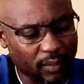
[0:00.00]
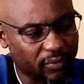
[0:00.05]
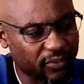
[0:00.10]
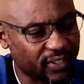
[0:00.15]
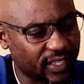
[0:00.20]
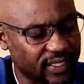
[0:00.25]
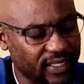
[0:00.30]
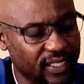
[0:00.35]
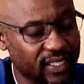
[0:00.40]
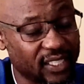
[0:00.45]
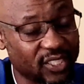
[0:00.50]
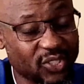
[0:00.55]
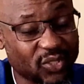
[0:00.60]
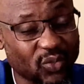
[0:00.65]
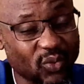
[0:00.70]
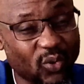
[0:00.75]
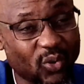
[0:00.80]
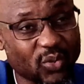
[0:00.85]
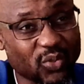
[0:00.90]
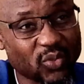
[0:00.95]
fraternity
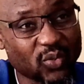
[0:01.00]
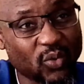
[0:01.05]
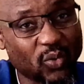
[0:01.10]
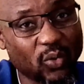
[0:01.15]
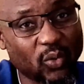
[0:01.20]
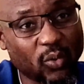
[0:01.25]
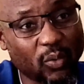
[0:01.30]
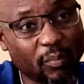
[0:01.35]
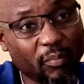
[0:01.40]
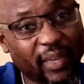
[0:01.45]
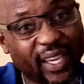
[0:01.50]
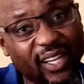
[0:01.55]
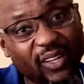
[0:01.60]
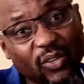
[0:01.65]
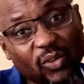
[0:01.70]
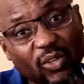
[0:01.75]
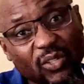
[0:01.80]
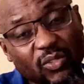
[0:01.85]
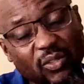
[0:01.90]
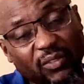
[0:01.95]
to also make
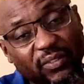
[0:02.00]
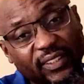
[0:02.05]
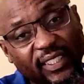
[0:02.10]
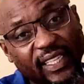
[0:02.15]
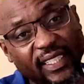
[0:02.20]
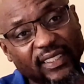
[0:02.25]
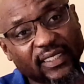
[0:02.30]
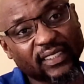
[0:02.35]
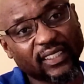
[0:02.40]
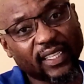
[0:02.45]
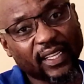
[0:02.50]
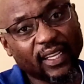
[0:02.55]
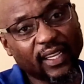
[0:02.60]
note of that.